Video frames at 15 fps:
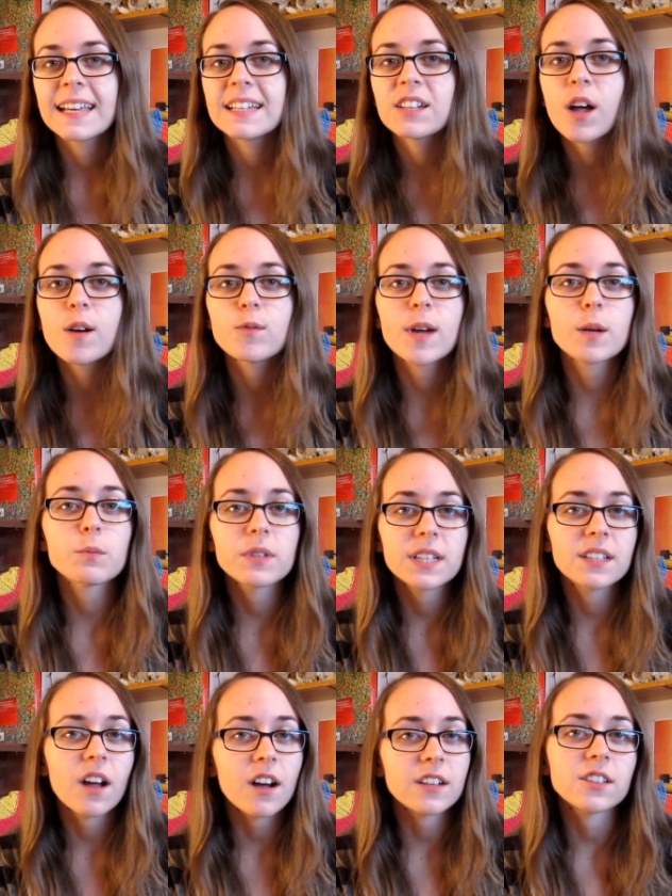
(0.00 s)
and not
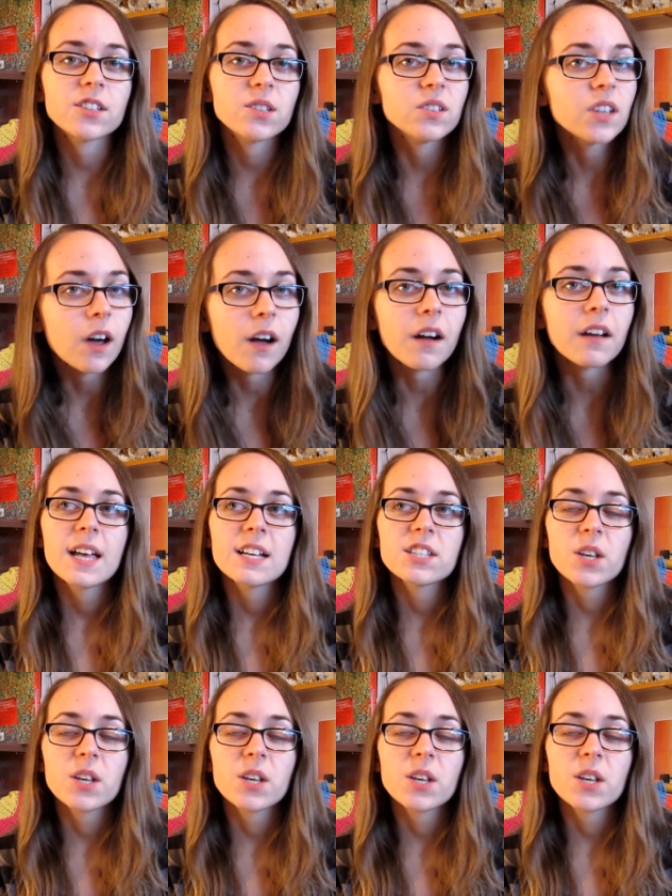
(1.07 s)
rambling on too long.